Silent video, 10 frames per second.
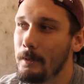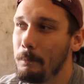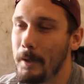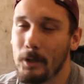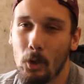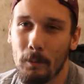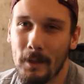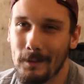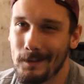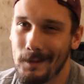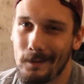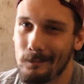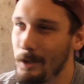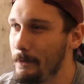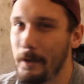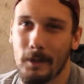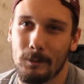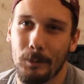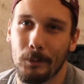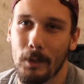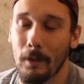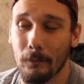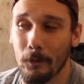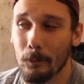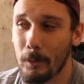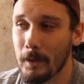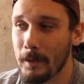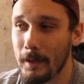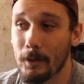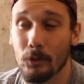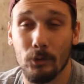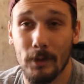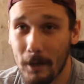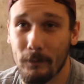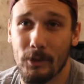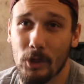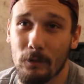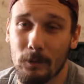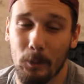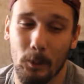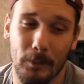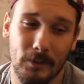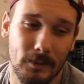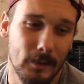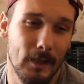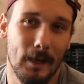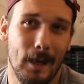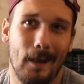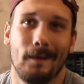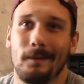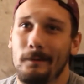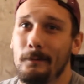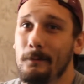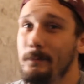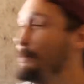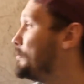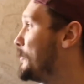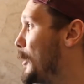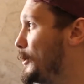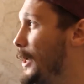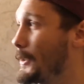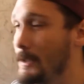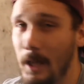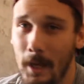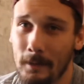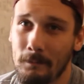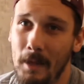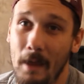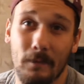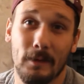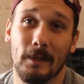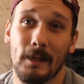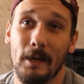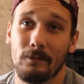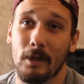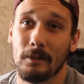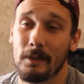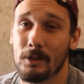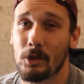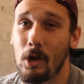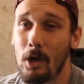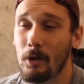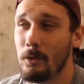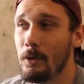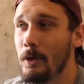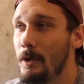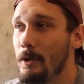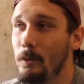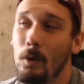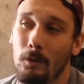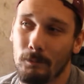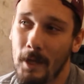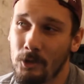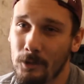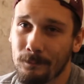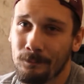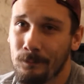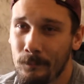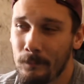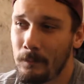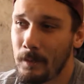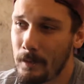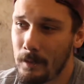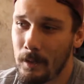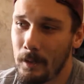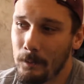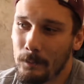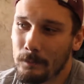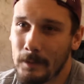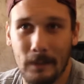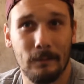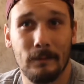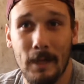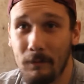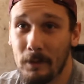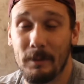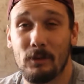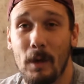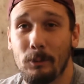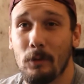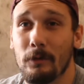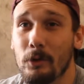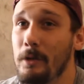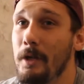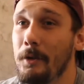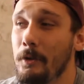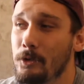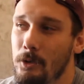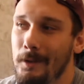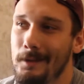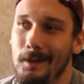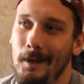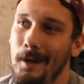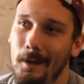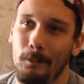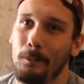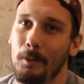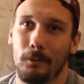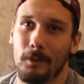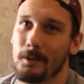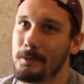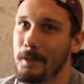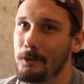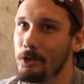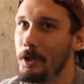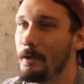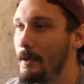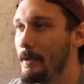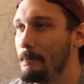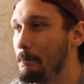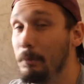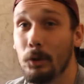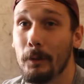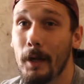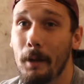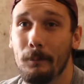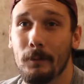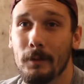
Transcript: By no means is it the greatest build ever, but it'll definitely serve its purpose. And farther down the line, everything that I've done to this car, well, engine, can definitely be swapped over to another. So let's say I built this like shit and blew it up.